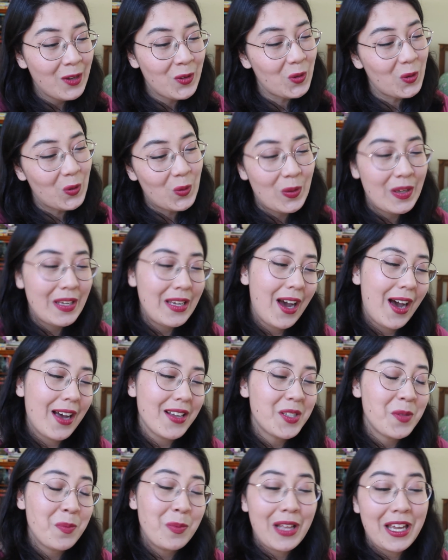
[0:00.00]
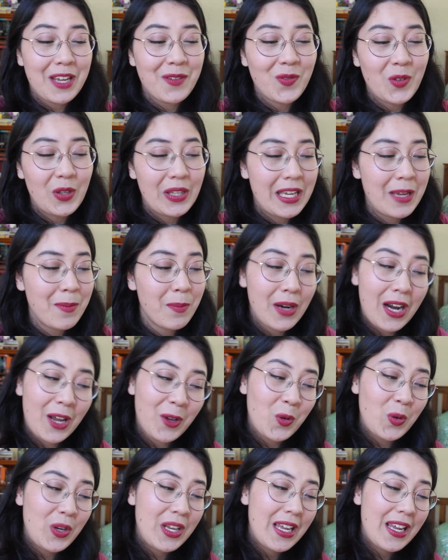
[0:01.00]
you, he asked playfully, but I
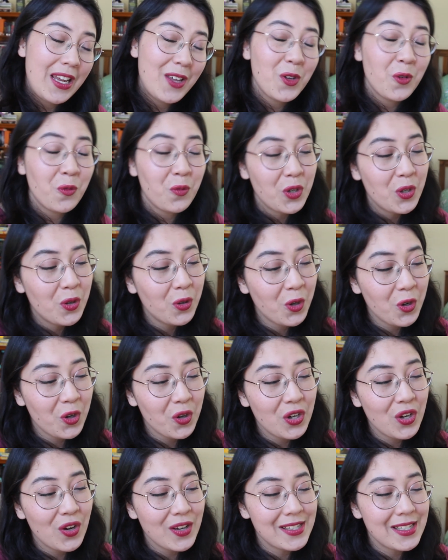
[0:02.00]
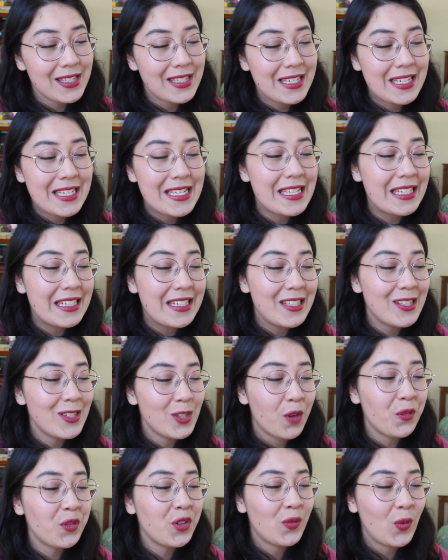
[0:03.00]
could hear the real curiosity in his
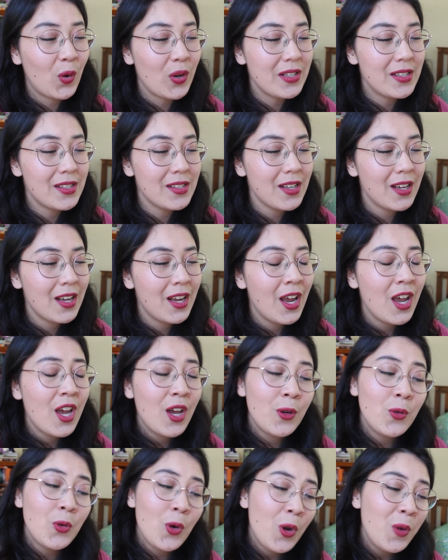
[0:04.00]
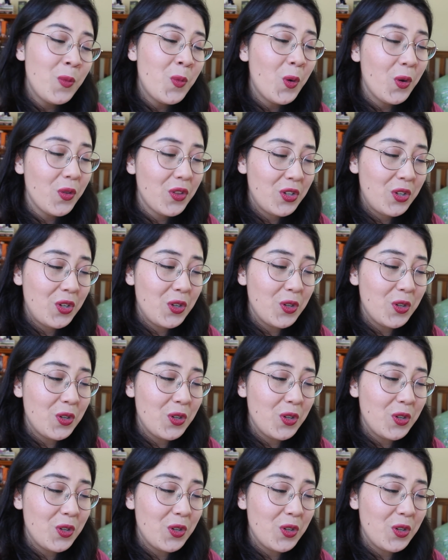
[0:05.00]
soft voice. No more than